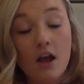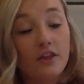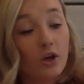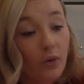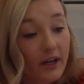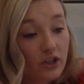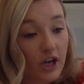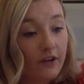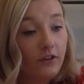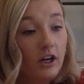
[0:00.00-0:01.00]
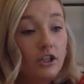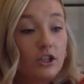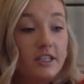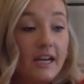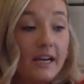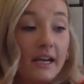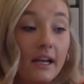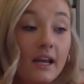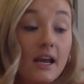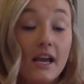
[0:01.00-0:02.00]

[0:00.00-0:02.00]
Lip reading: The quick check for understanding